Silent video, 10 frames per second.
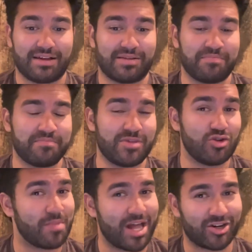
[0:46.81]
New
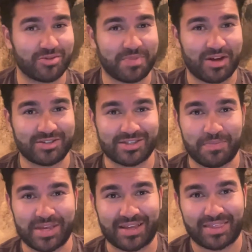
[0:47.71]
manager bounce is a
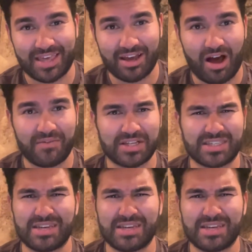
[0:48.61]
big thing, obviously,